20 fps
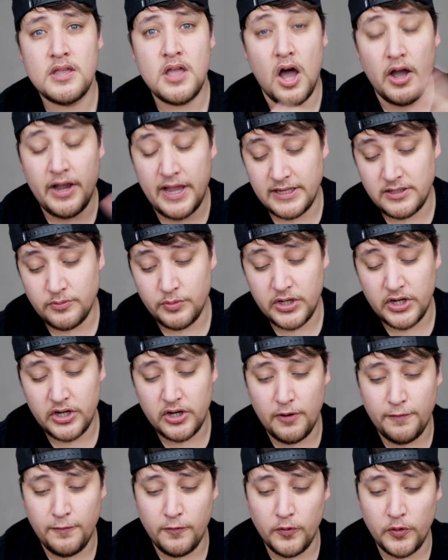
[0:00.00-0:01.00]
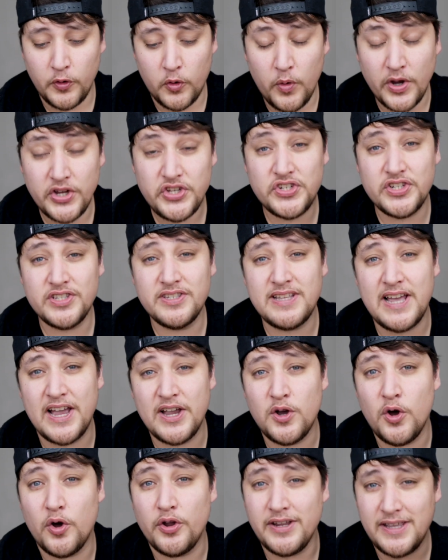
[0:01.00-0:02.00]
Okay, so we're gonna go through the questions that I
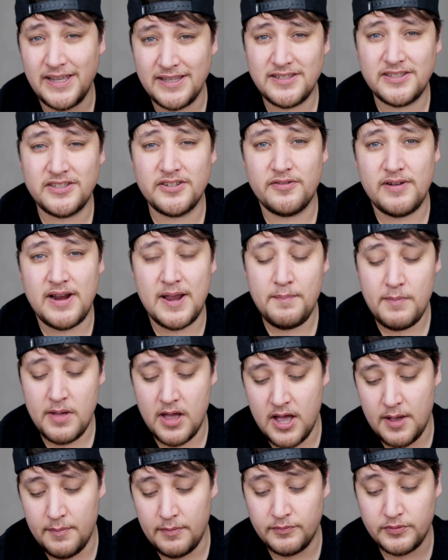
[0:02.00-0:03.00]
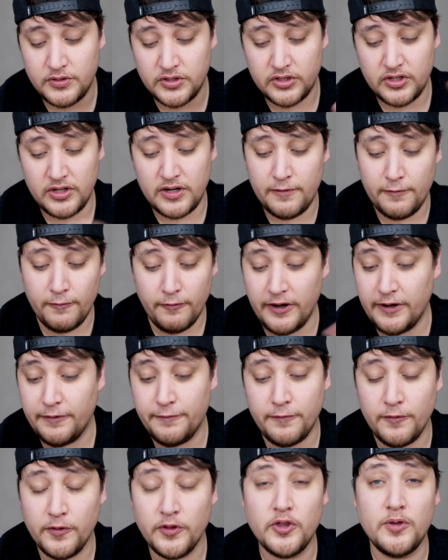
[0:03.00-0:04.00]
got on Instagram. I'm just gonna read
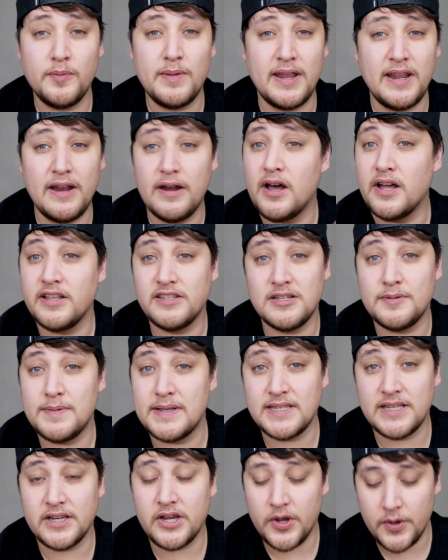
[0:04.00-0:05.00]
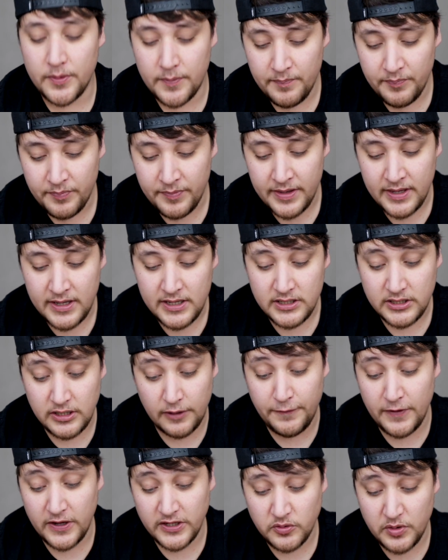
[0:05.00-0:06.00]
through them and then answer them as I go. So
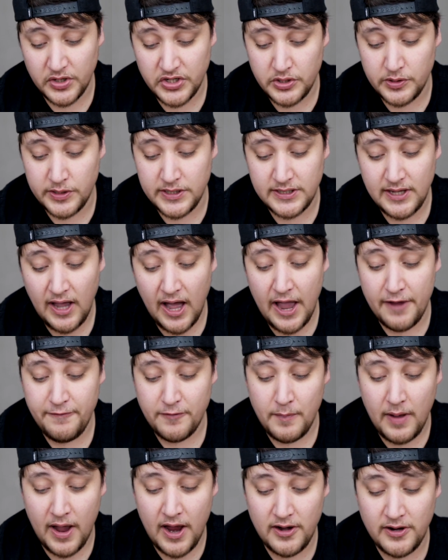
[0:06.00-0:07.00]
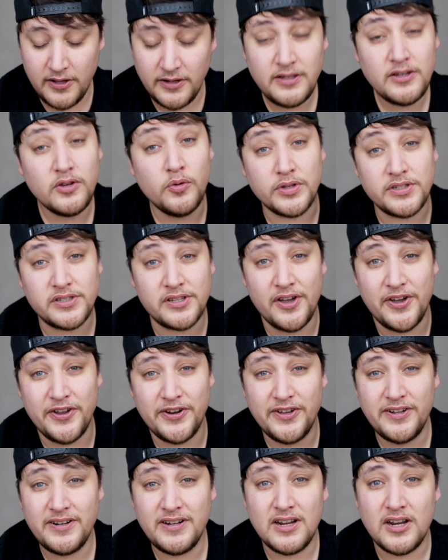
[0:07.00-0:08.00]
the first question is, hi from Ireland, what's going
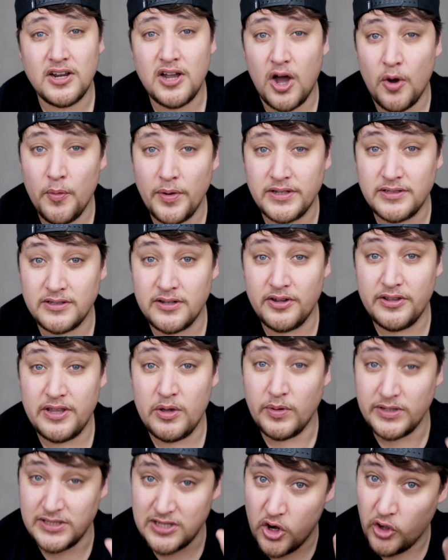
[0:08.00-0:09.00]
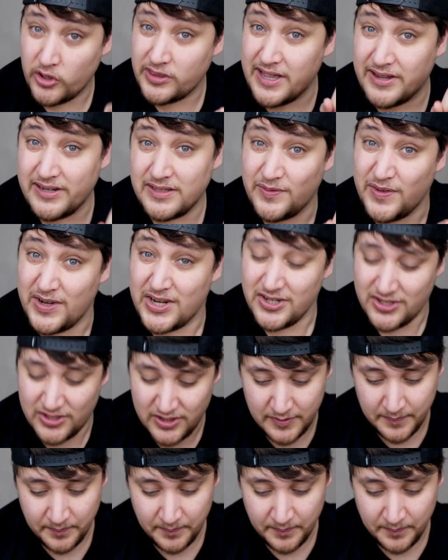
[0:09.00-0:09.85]
on? Can't wait to go there once the lockdown is finished.